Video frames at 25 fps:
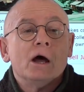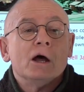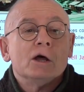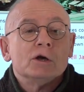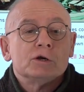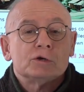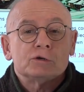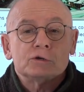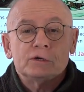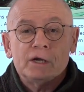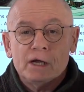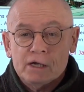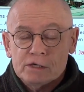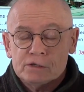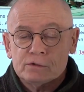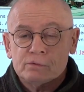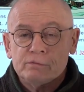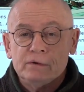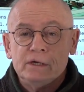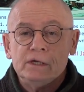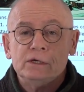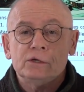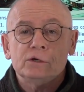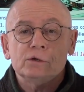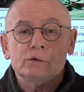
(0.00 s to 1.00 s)
Today's
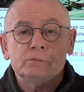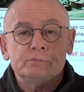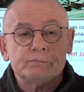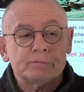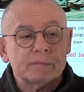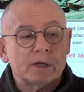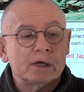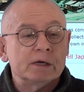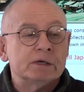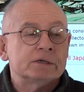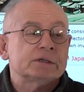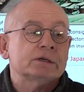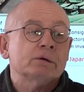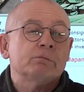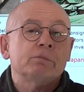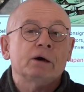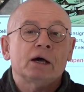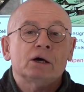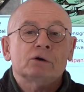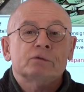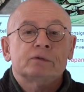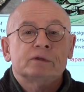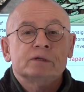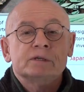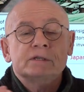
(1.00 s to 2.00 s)
video is
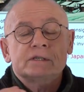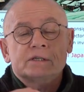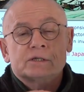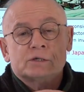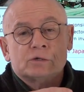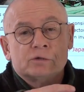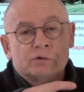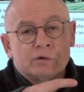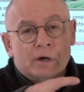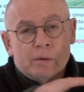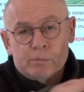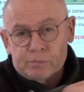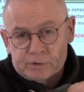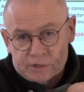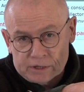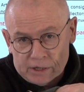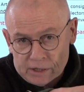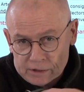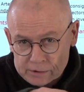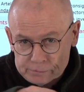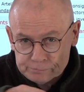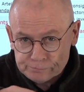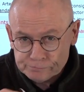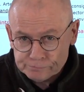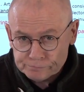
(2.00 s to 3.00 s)
about this
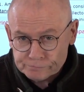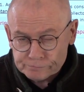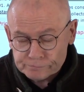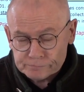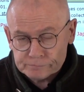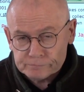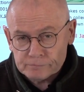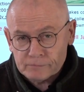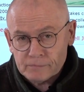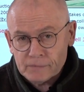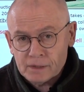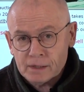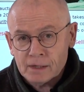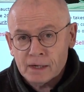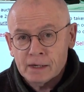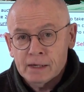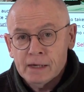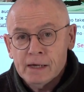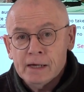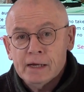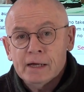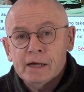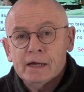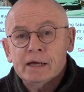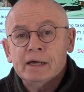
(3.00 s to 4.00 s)
triptych.
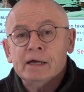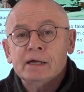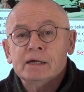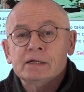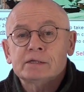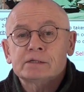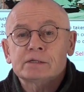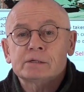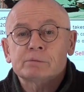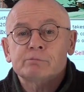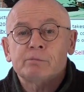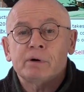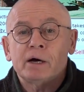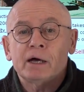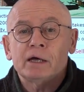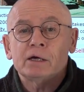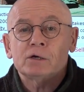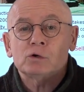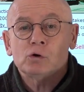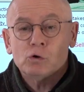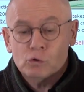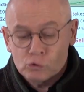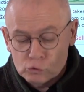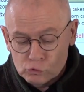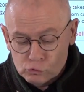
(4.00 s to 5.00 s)
It's by
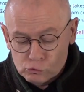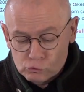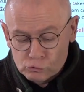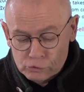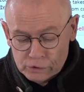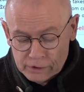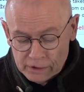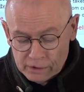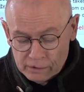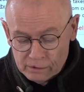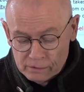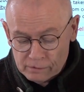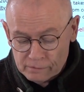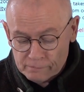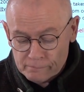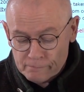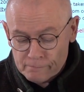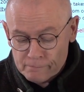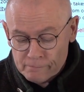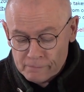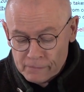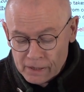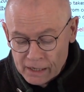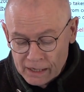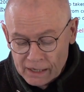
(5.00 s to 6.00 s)
Kokuni
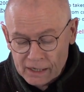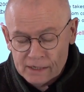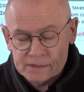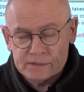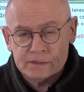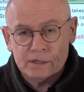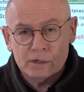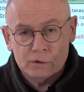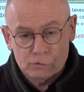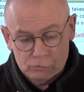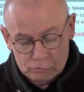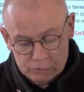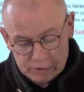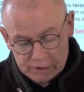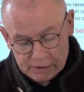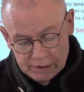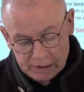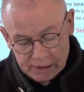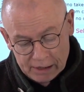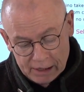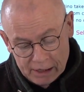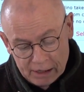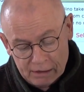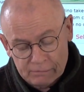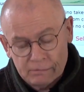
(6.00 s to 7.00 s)
Masa
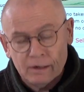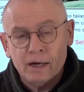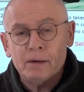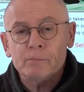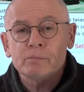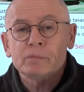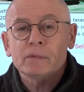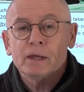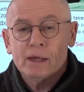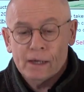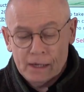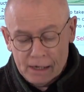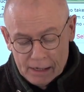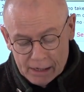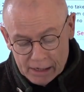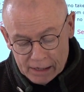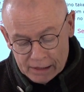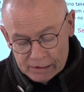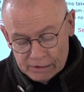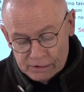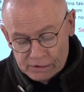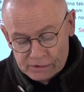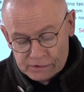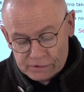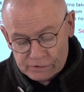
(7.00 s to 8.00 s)
Utagawa,
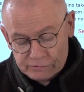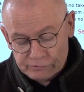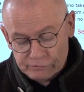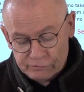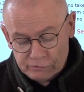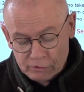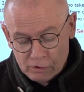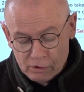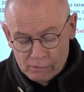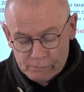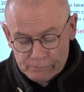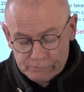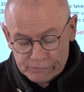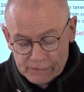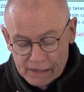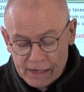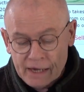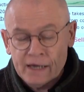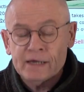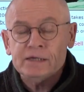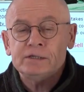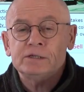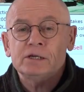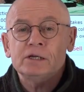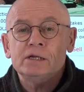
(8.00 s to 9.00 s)
and it's from
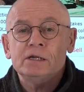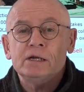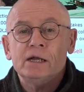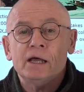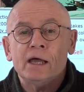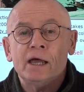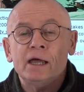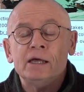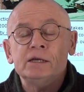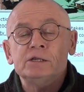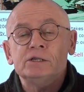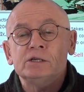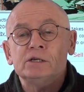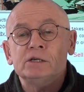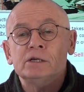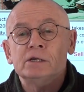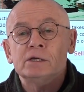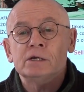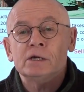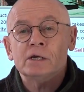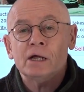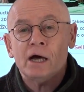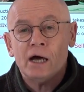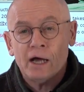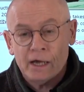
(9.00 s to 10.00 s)

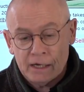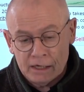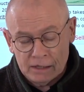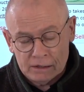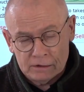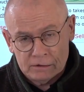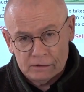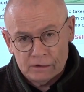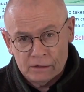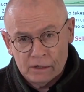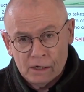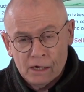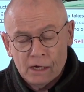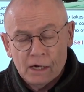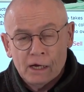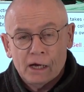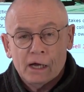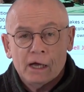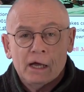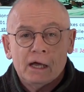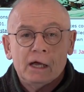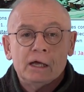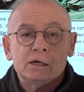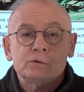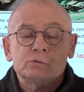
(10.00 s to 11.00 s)
1889.
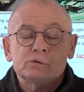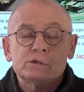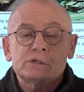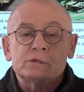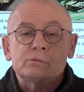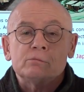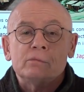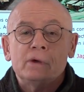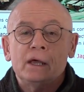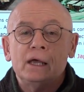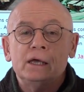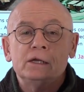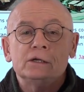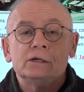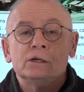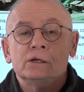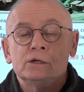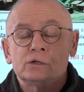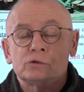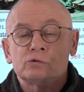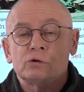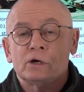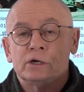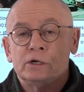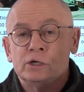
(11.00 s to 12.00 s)
It was made in
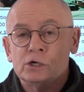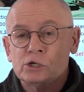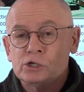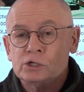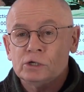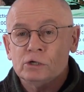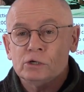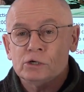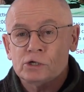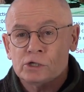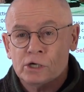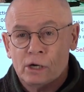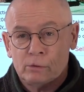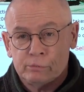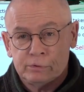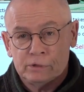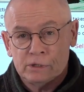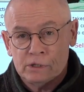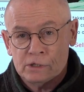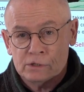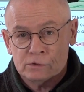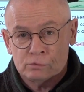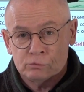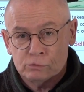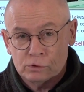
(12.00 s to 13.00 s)
traditional
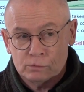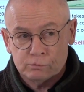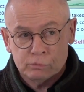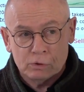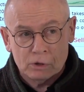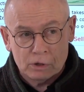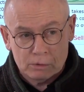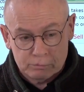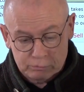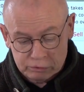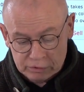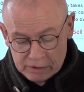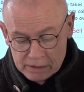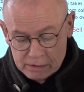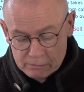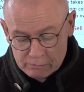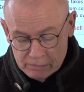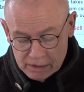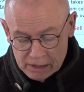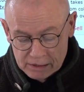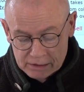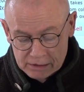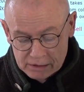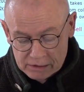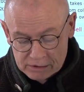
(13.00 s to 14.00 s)
Japanese woodblock
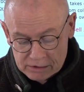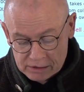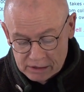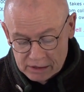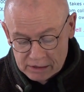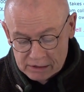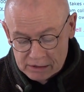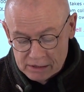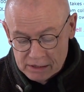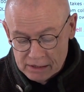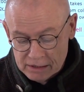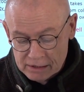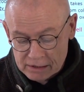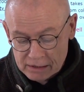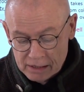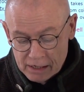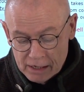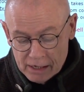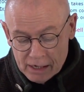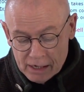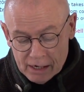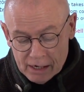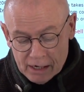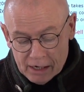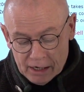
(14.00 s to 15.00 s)
printmaking technique,
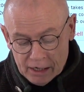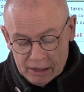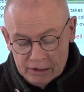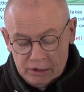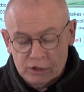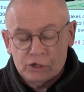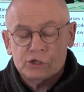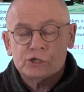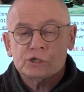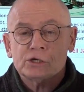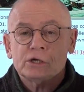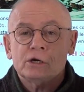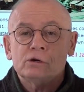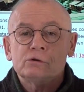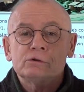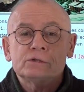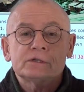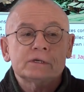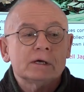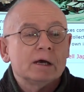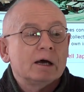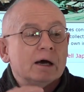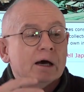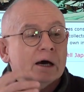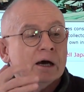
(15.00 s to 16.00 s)
and it
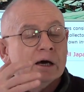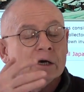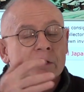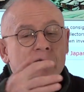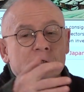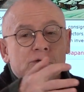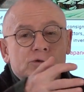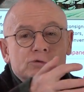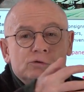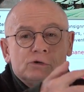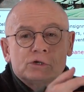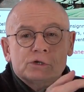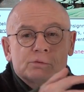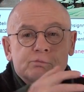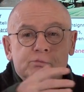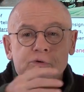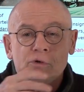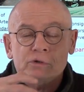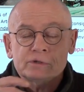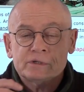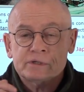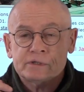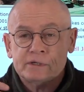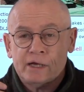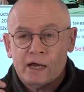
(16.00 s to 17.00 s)
shows a huge
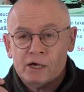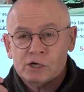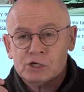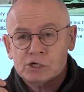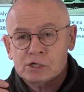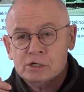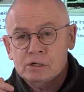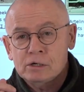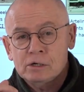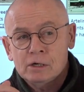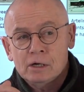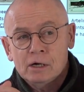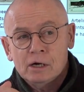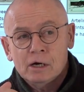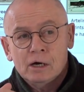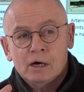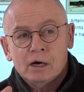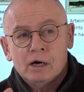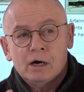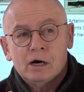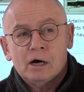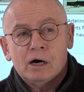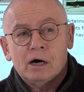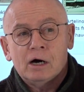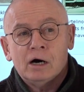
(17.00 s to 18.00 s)
procession
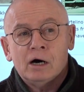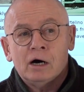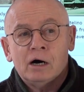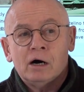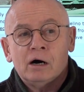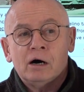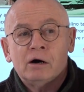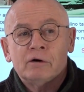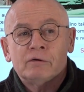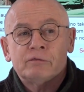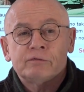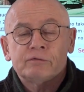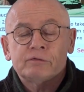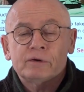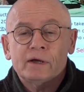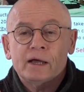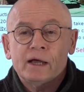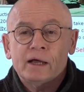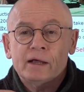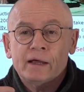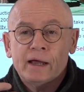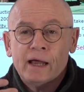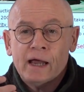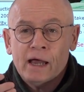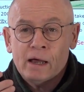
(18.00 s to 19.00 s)
of
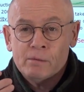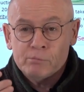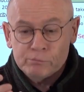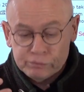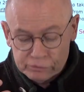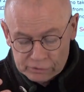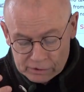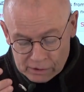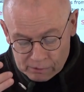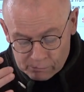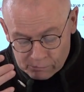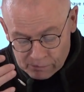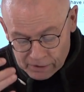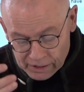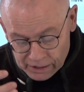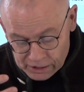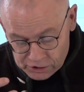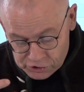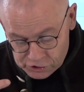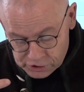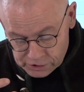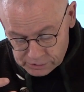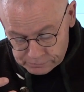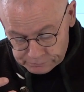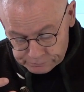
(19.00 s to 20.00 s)
Emperor
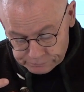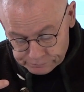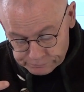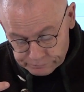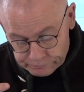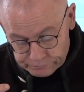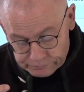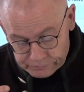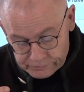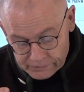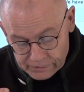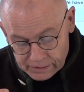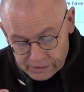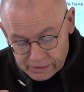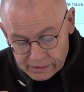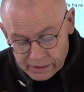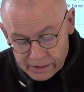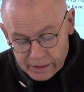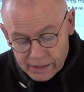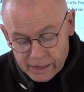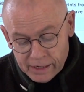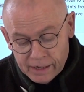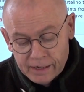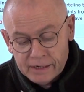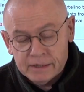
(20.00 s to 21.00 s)
Meiji
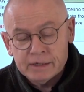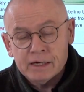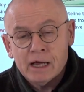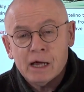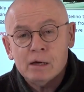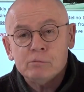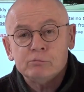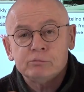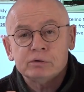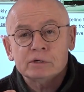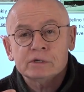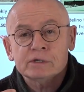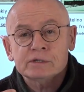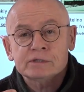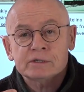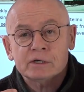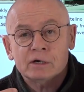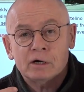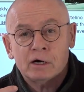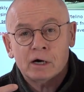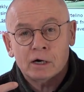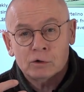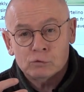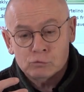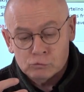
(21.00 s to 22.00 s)
and Empress
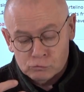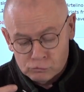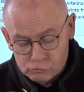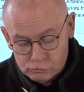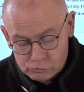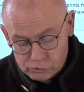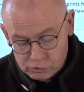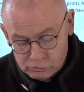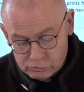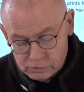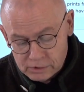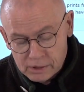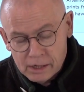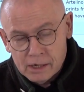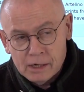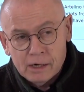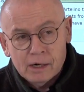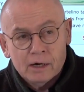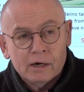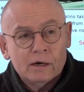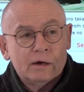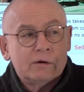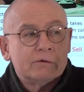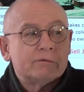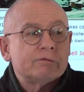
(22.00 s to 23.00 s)
Haruko
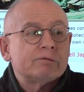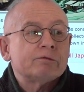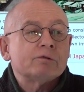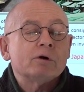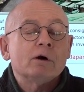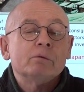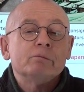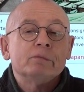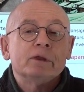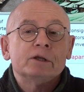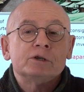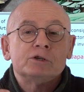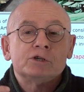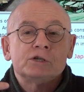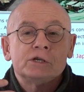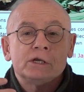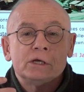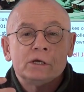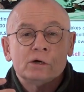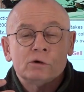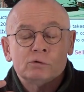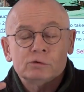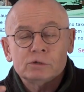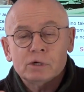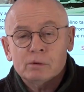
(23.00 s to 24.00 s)
from the
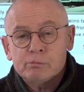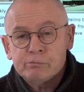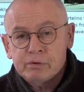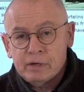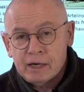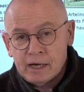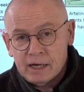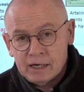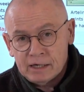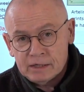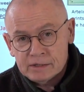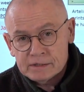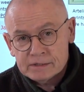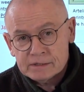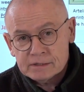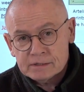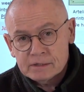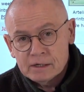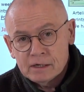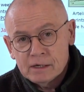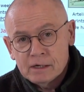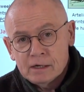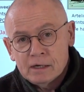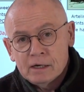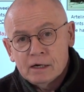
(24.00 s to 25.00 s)
Chiyoda Palace
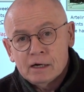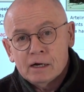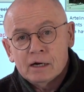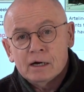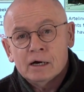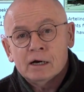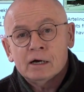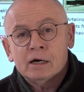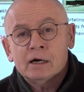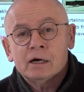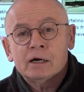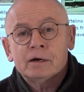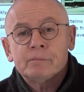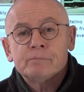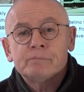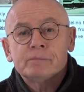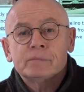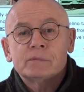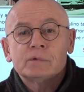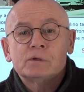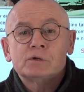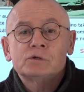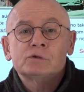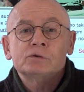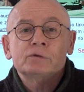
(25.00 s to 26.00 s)

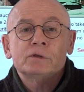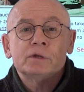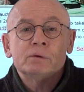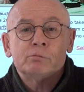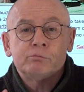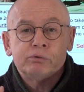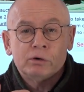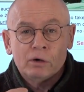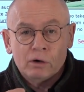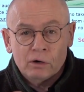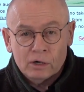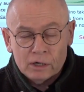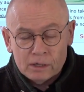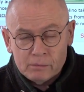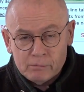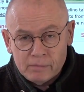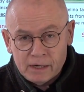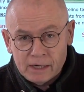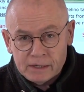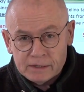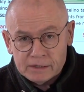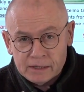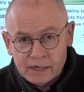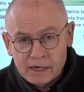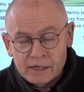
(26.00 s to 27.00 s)
to the
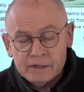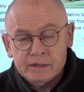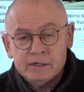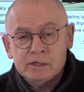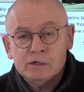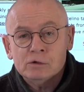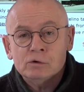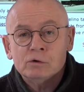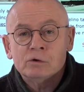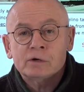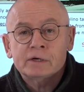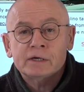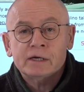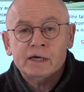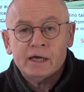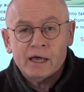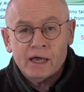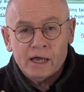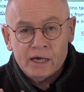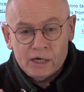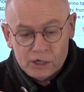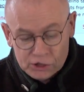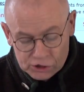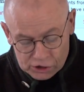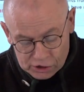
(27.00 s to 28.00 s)
parliament at the
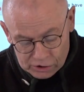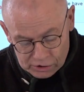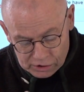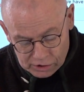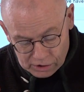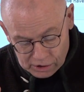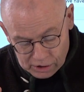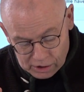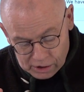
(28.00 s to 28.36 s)
occasion